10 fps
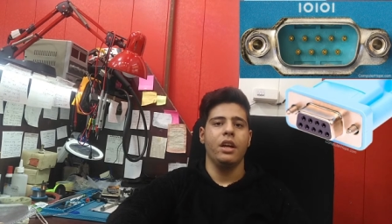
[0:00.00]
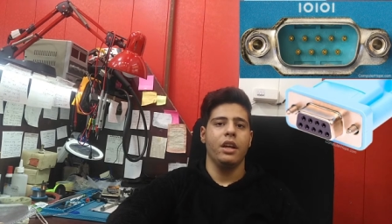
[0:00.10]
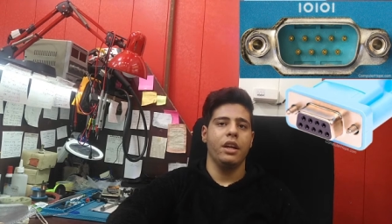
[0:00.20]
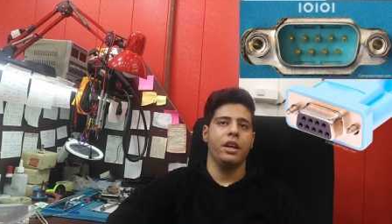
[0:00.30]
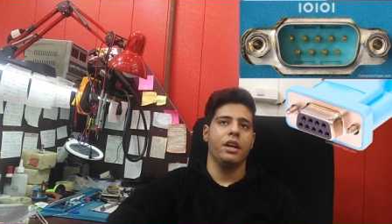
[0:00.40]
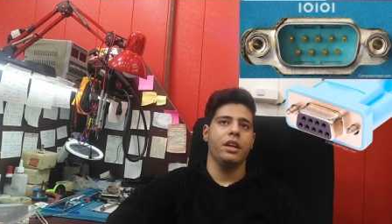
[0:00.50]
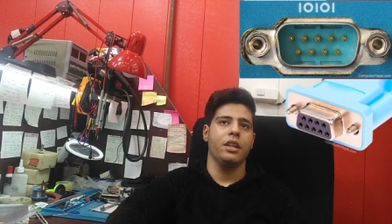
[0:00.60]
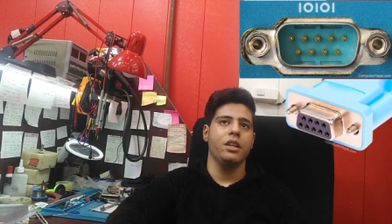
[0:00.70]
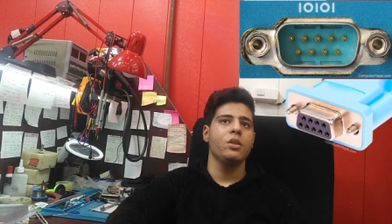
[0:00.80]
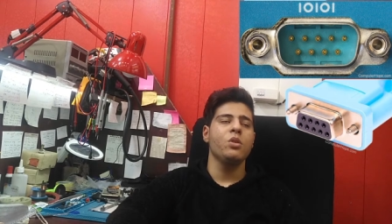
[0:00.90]
uh,
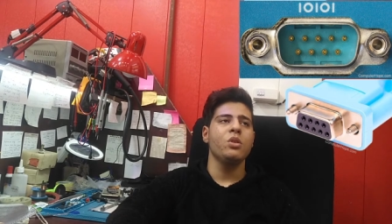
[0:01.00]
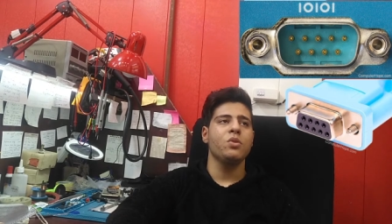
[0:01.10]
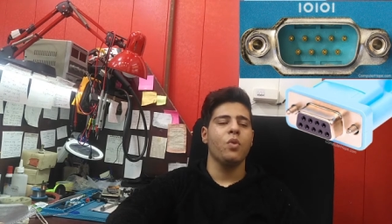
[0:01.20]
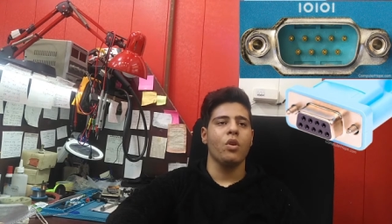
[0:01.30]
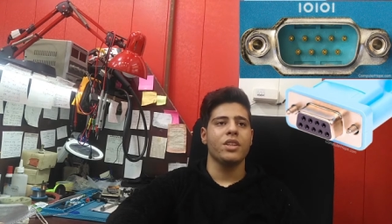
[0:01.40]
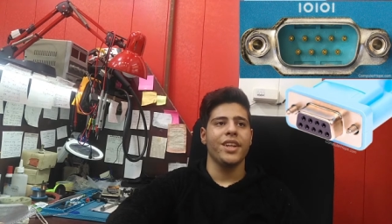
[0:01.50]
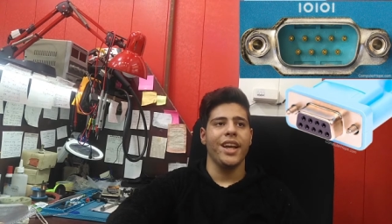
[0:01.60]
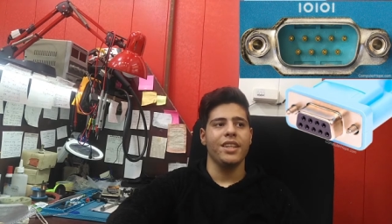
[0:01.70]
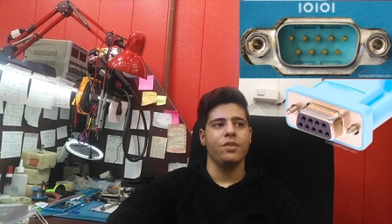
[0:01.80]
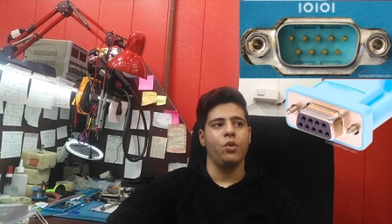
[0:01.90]
it used for
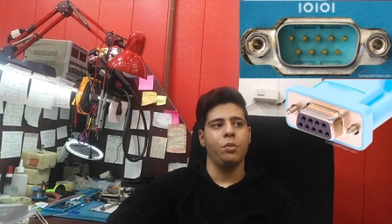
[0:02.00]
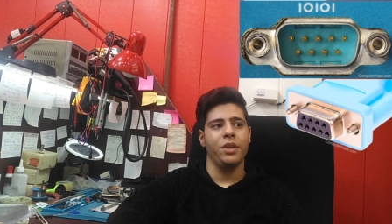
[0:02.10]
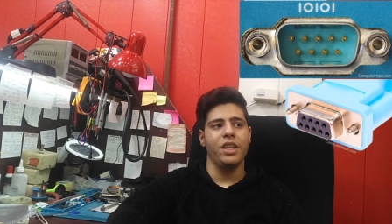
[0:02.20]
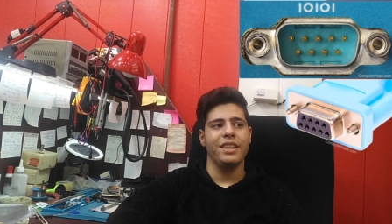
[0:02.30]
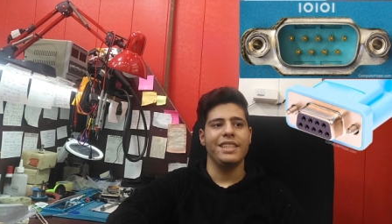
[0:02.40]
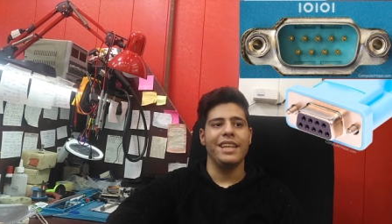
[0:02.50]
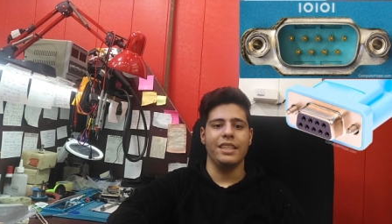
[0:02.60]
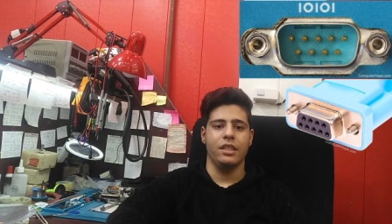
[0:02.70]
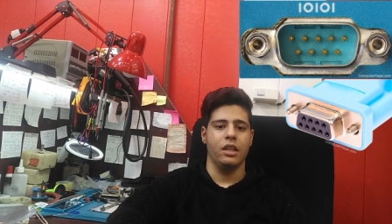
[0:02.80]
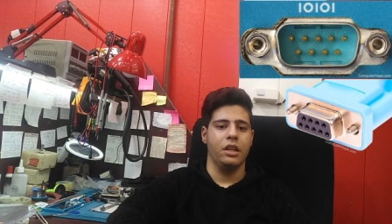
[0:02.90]
transforming
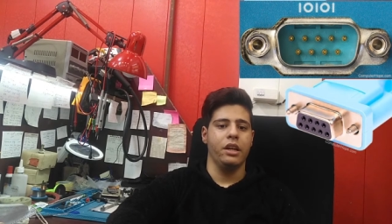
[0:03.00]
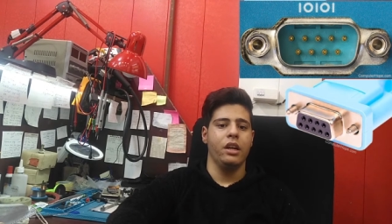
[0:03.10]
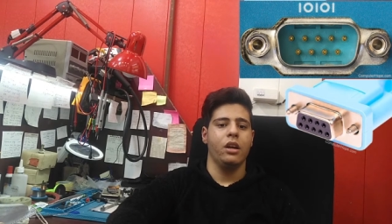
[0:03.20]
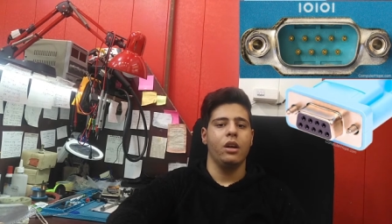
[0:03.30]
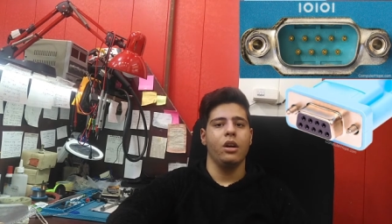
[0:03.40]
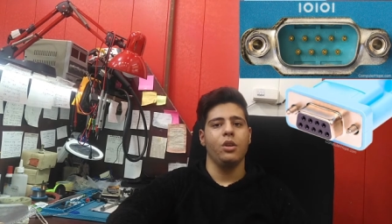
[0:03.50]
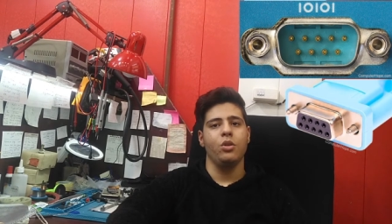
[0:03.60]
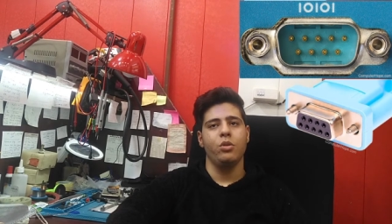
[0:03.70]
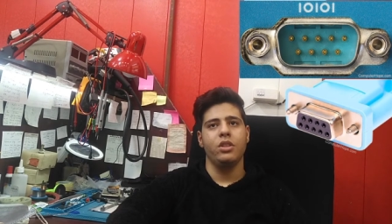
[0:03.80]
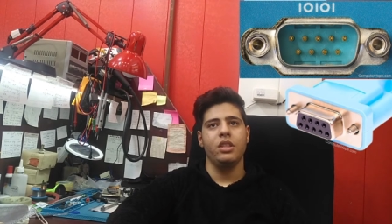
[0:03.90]
data uh, I
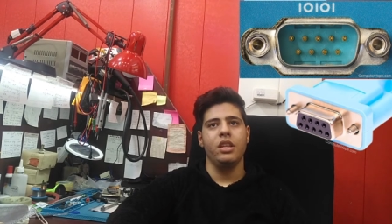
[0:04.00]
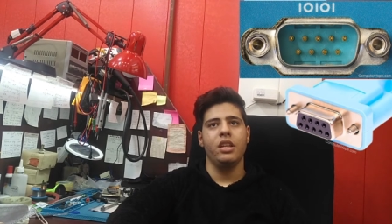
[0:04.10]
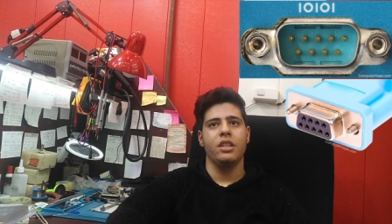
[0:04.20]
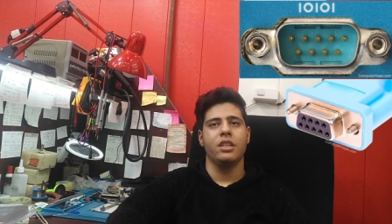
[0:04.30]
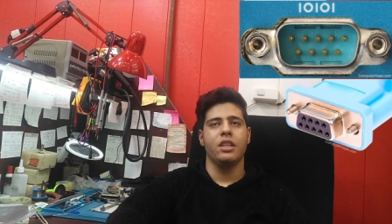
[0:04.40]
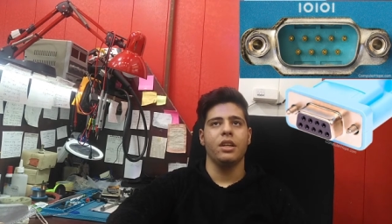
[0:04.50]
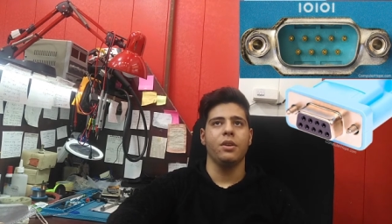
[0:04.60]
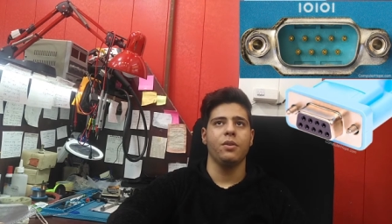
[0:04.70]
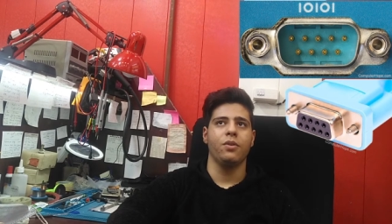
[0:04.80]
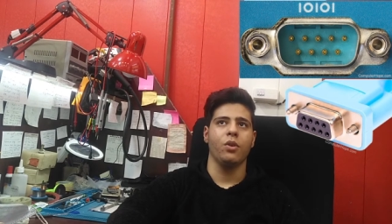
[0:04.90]
used it
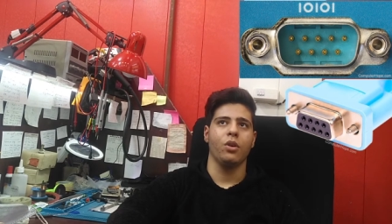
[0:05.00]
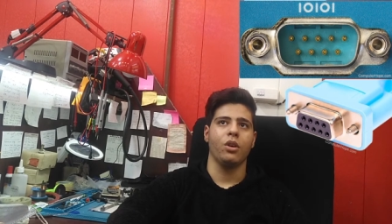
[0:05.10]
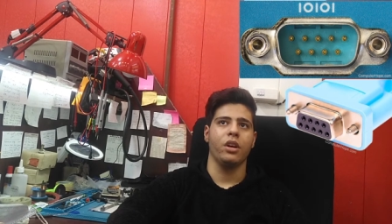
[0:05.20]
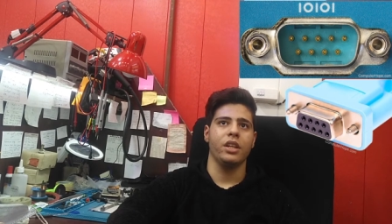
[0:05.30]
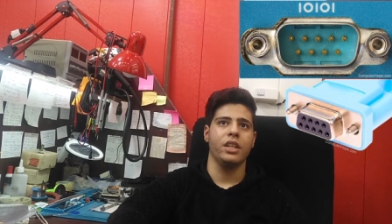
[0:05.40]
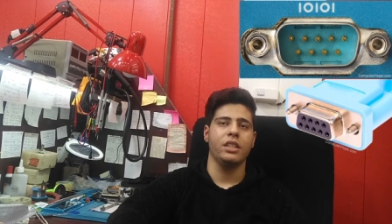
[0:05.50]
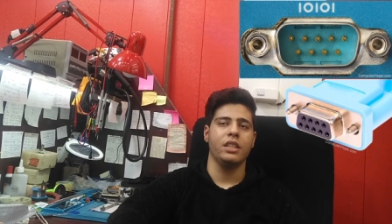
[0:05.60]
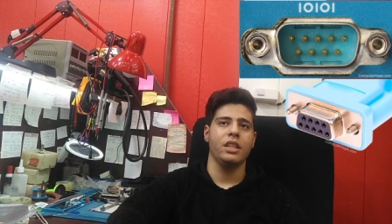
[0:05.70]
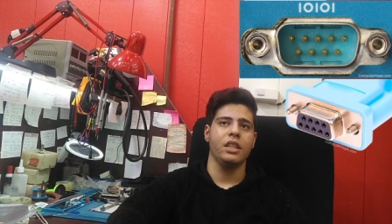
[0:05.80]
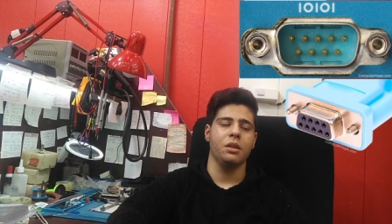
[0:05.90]
for
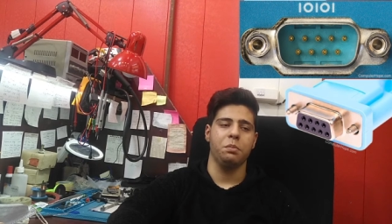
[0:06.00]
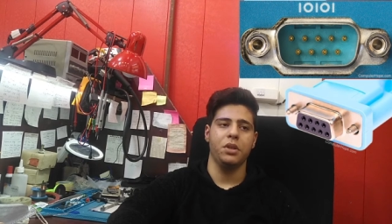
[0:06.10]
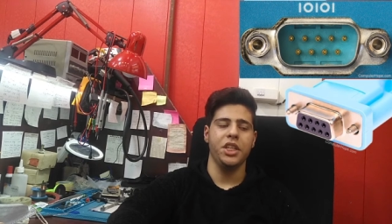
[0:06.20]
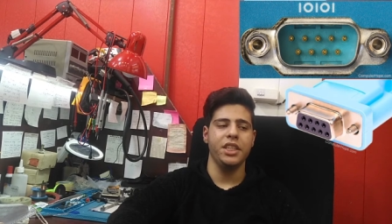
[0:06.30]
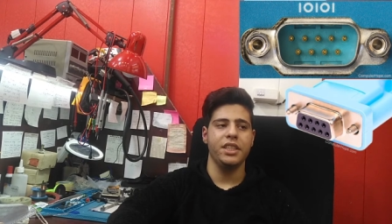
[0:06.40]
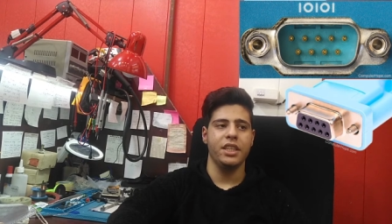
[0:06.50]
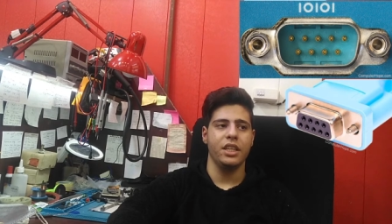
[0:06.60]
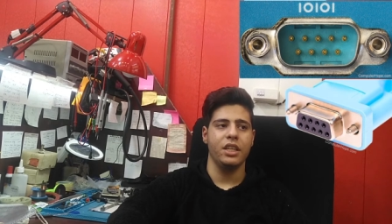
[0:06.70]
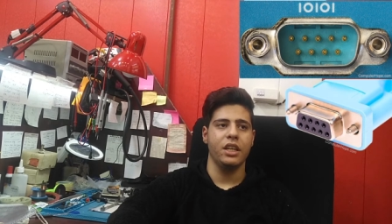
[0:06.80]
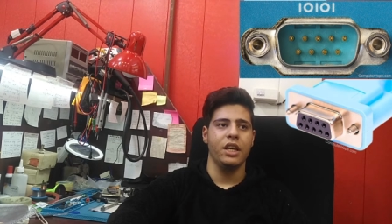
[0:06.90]
connecting a
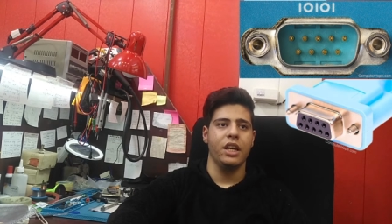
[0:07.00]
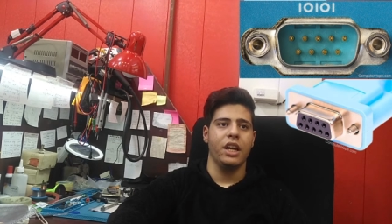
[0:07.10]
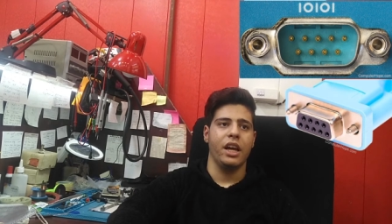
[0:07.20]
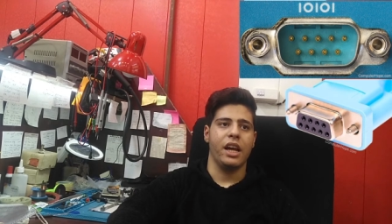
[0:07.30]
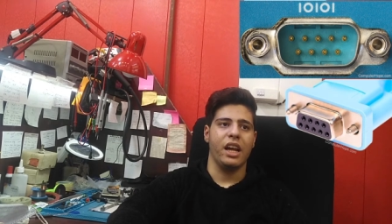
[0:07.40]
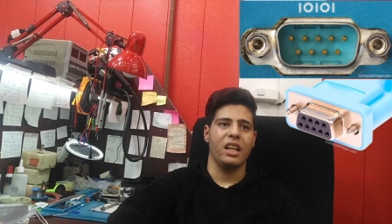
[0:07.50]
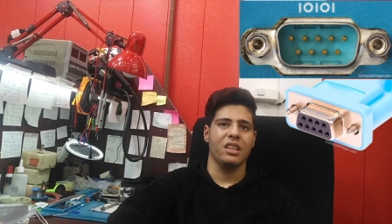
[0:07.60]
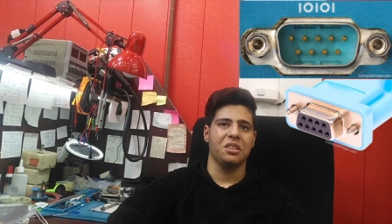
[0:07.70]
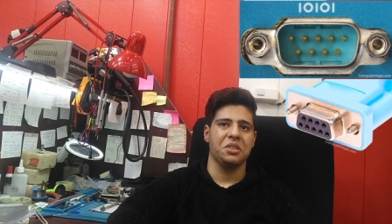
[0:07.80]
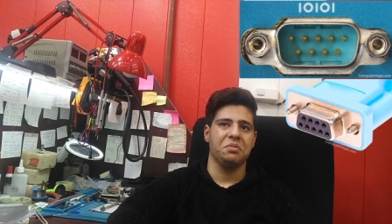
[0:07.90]
printer and
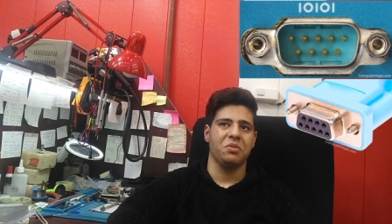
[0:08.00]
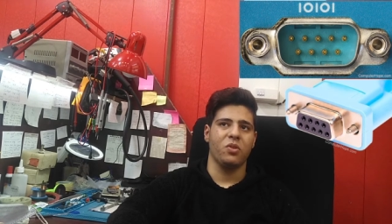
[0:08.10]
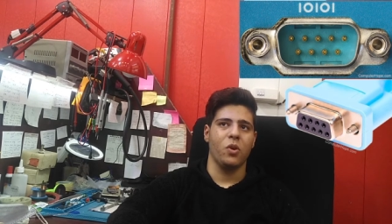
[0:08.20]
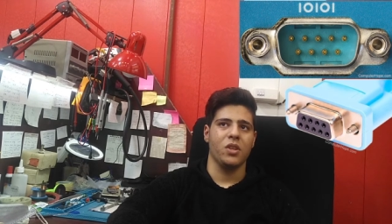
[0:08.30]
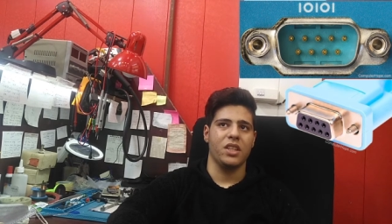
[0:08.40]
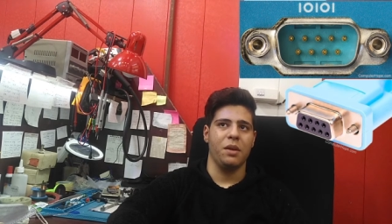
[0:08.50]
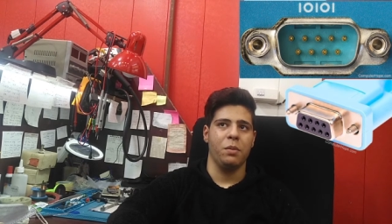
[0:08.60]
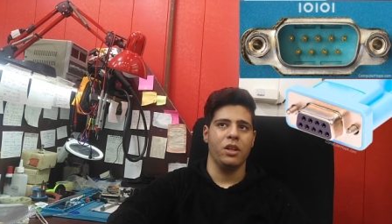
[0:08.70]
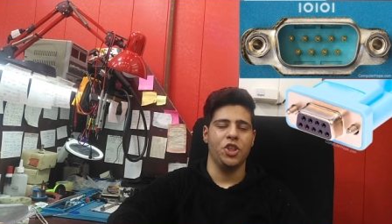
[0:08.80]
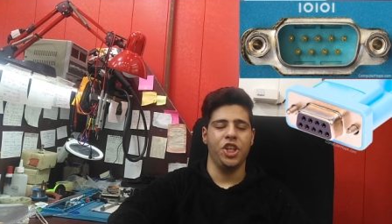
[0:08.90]
for example
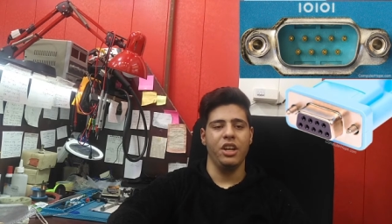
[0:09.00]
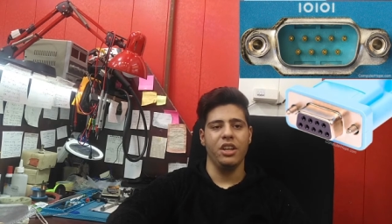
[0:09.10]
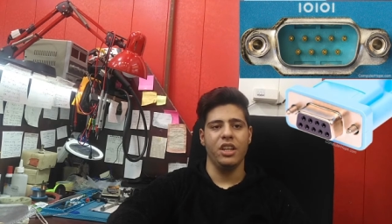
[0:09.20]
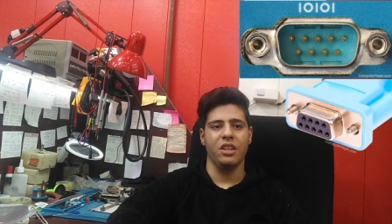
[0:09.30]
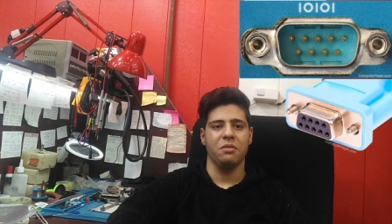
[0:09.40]
sharing